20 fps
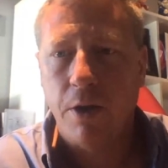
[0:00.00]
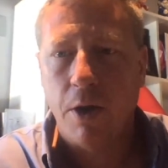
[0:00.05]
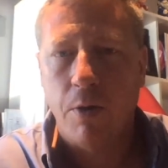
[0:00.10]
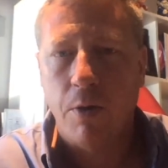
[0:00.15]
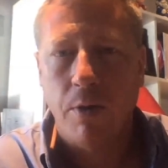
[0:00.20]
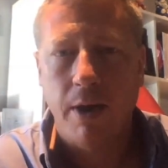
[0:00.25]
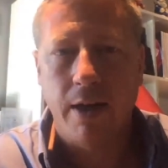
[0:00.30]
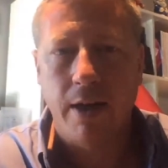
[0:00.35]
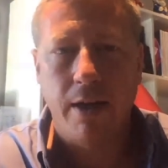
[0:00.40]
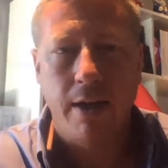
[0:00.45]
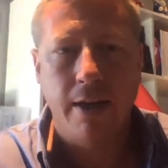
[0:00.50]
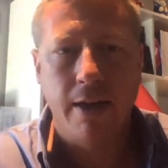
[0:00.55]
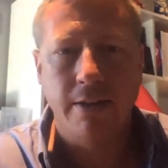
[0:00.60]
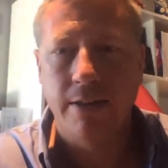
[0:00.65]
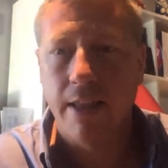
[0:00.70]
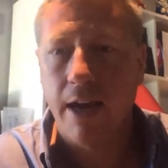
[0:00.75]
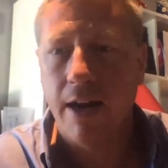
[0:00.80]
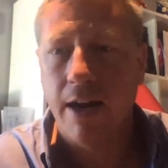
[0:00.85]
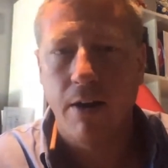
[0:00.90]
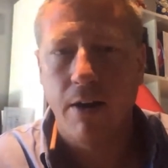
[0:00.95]
You know,
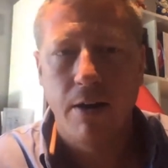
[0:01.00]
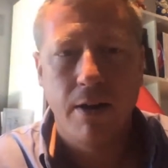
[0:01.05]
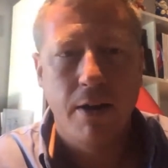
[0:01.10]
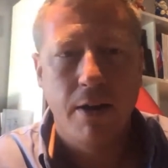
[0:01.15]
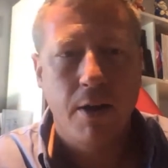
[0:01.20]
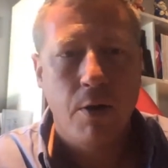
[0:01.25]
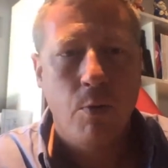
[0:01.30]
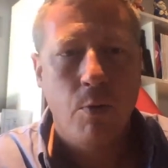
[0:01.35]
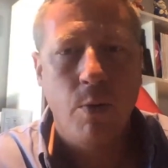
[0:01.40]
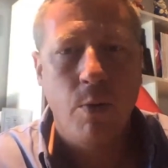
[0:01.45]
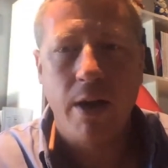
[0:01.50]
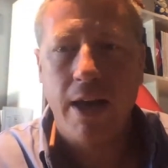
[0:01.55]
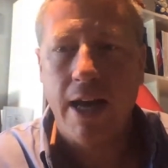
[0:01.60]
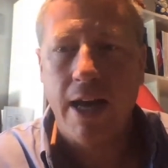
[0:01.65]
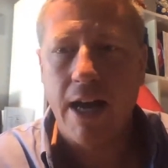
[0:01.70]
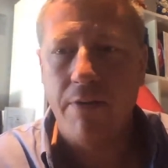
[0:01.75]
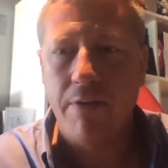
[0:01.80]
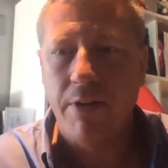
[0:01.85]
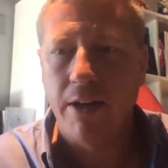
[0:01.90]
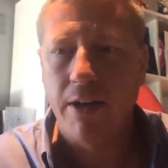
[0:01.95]
it's there.
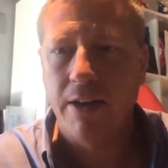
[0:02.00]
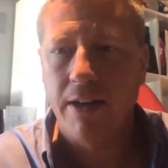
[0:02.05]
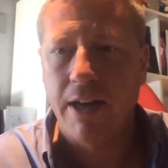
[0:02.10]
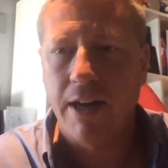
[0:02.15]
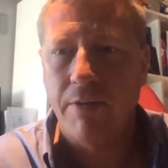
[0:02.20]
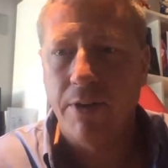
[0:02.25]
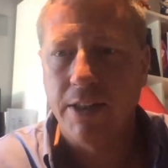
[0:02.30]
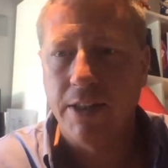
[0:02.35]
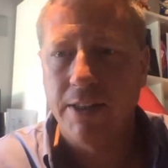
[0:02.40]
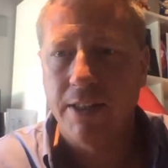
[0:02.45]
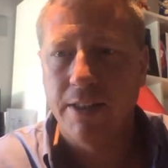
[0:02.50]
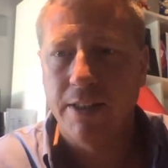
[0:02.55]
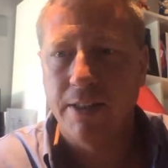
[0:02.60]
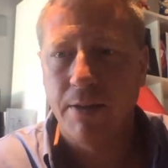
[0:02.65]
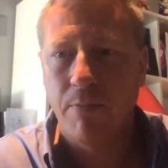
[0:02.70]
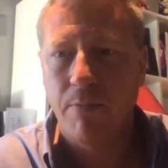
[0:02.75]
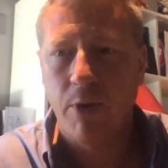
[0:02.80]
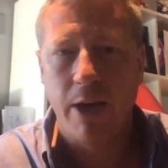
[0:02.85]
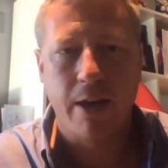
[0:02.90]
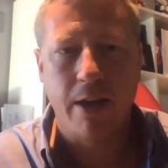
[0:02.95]
We have it in every
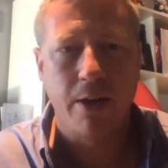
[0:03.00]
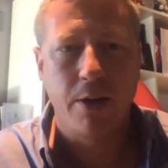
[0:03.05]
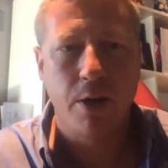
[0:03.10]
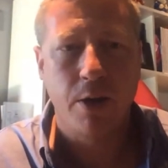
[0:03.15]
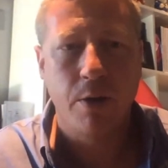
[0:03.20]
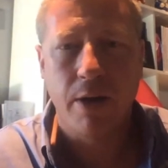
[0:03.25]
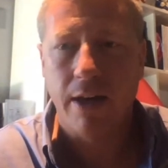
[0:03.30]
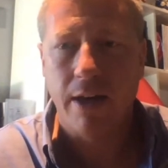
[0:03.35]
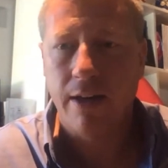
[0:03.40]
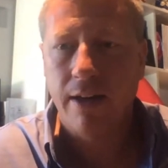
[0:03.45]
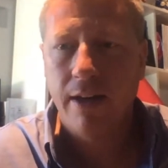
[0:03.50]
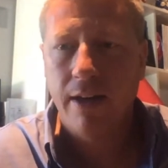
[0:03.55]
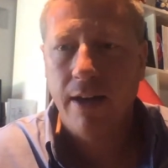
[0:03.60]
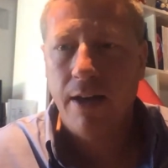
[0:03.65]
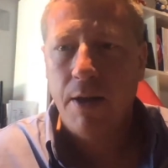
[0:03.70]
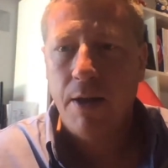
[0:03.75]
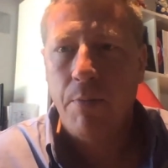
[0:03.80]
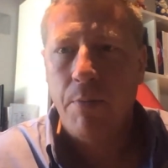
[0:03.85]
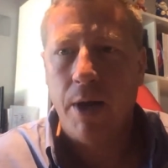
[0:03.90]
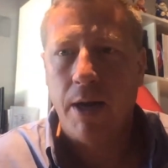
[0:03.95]
system. We can do
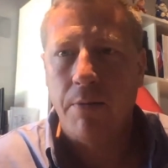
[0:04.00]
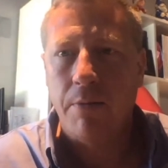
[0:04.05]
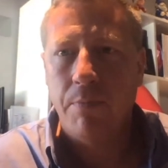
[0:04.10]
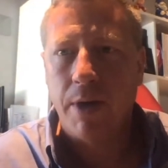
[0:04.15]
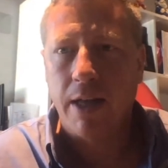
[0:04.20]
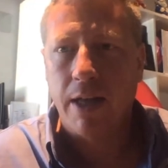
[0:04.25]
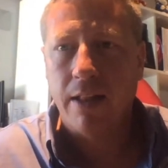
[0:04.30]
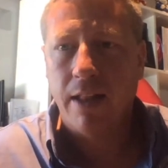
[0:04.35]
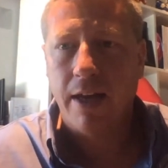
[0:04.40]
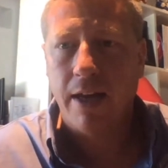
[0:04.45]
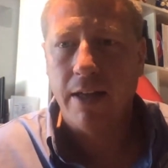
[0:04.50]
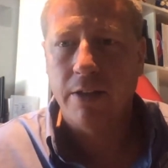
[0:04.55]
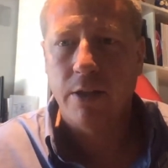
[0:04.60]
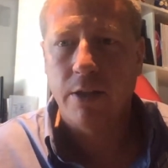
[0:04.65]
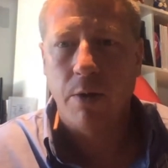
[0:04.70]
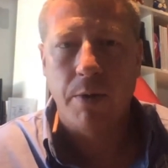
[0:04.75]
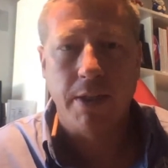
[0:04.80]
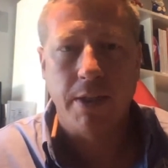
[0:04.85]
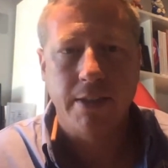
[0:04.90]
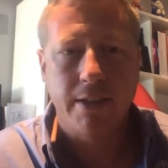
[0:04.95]
it. But my
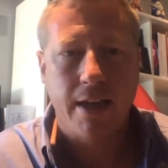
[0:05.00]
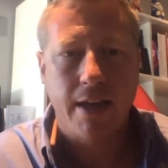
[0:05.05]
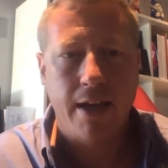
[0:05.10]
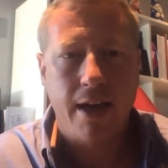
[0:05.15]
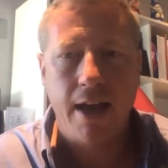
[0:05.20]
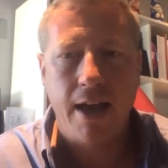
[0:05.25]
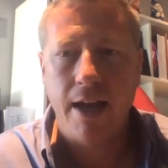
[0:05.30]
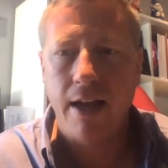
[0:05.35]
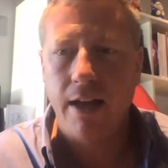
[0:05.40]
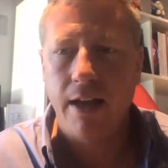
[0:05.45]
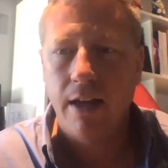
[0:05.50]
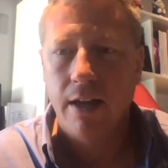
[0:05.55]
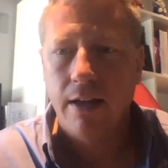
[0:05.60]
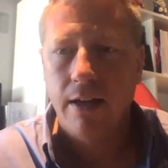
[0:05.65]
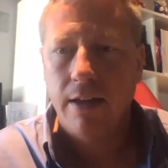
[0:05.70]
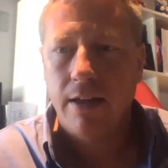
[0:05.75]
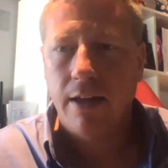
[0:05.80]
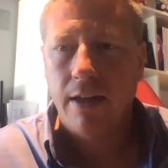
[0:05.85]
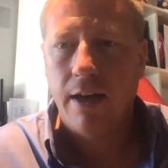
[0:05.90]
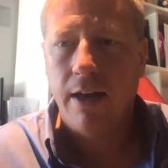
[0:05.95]
clients always say,
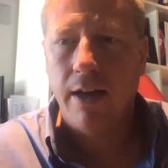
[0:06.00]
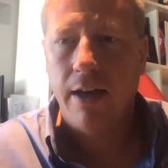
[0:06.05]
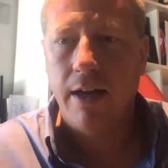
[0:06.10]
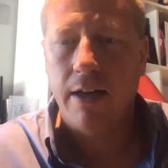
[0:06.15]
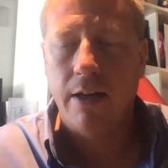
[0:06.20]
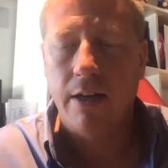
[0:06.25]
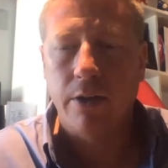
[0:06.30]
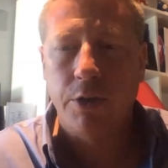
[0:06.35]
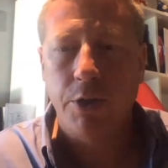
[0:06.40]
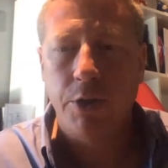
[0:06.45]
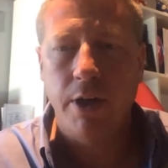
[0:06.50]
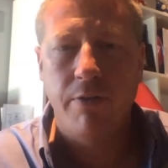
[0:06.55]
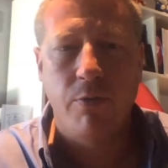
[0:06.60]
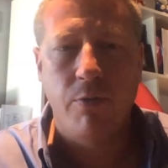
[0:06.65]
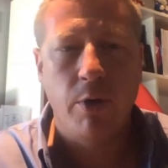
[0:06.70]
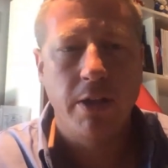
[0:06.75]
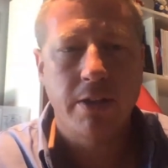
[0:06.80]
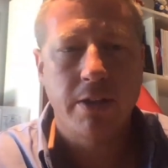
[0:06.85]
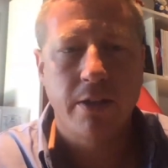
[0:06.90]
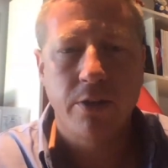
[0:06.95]
hey, do
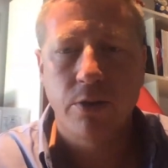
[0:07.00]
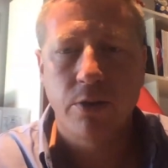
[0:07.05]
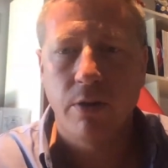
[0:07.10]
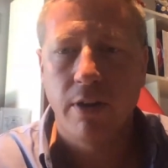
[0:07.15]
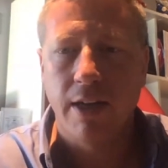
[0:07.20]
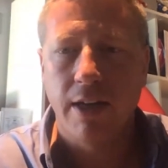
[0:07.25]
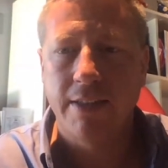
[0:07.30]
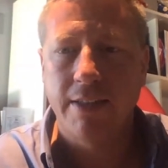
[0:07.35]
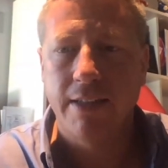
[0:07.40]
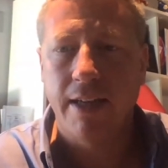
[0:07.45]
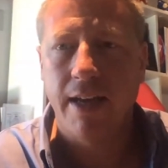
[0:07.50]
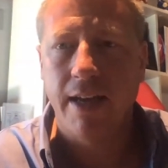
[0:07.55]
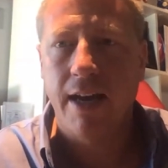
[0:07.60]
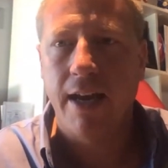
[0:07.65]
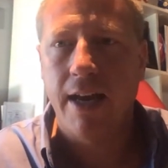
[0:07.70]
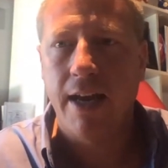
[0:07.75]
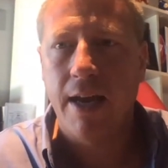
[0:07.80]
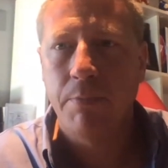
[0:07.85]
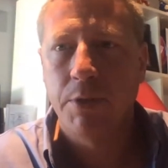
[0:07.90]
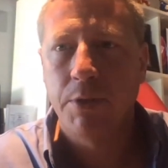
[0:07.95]
you have voice control? And I
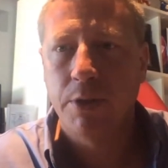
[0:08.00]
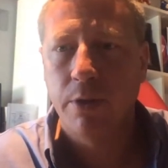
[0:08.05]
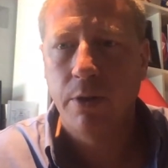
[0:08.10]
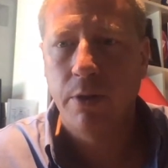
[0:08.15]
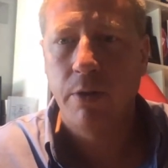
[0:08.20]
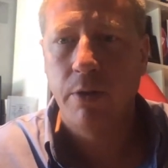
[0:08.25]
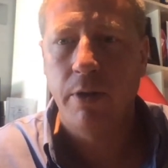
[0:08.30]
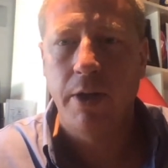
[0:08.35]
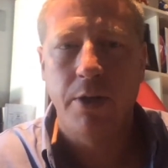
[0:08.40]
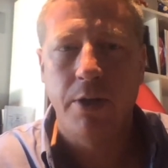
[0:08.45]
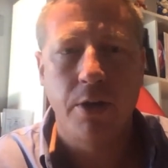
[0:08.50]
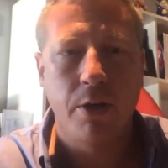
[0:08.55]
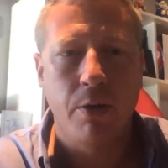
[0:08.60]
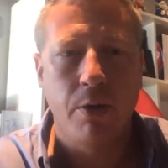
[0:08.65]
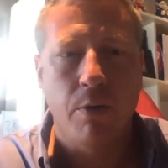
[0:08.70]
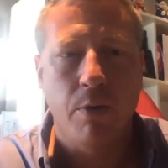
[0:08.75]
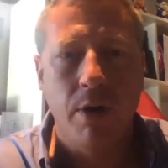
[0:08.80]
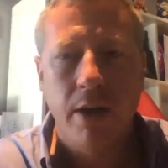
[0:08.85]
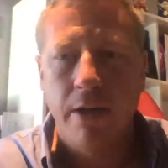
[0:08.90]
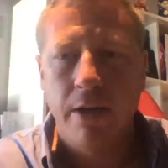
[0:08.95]
say, I absolutely
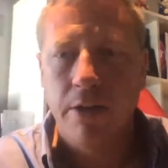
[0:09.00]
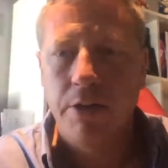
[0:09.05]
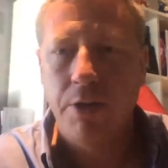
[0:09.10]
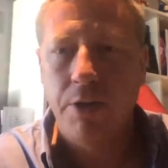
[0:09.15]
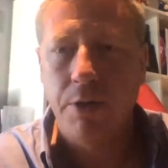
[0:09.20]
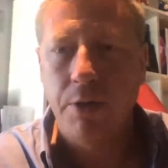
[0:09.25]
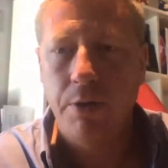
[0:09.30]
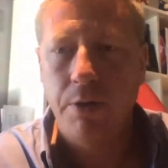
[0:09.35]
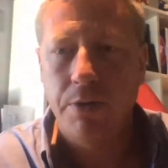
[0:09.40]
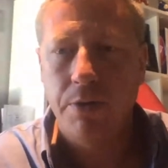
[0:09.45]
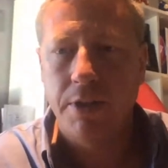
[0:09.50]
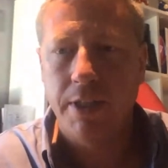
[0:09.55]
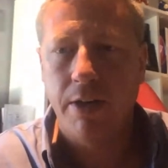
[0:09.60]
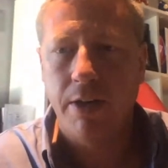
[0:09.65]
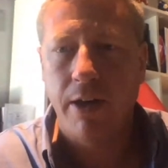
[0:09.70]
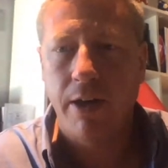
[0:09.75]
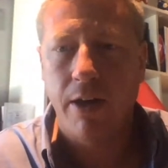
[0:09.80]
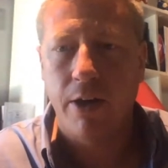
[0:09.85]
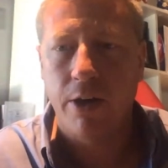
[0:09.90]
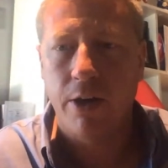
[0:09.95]
do. Do you
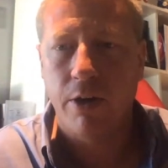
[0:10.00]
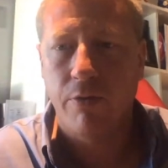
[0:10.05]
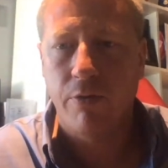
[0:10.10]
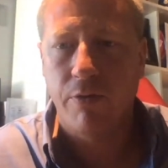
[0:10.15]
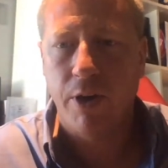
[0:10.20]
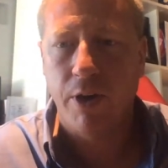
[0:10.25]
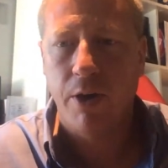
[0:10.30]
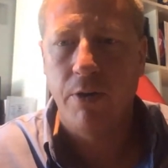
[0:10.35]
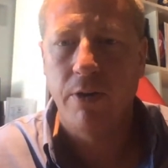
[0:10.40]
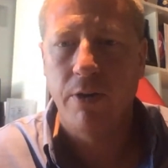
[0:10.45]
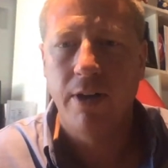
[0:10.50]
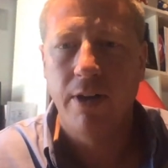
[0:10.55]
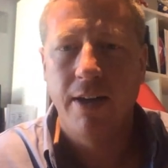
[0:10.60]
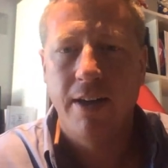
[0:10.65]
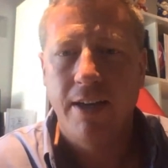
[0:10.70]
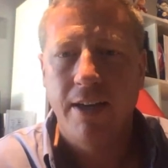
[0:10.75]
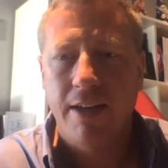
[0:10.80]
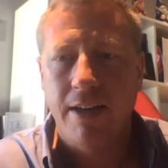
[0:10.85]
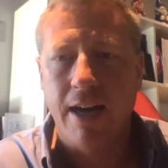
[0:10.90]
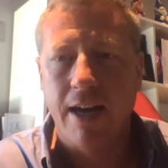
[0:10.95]
use Siri on your
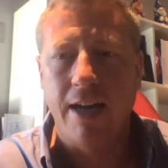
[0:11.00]
phone?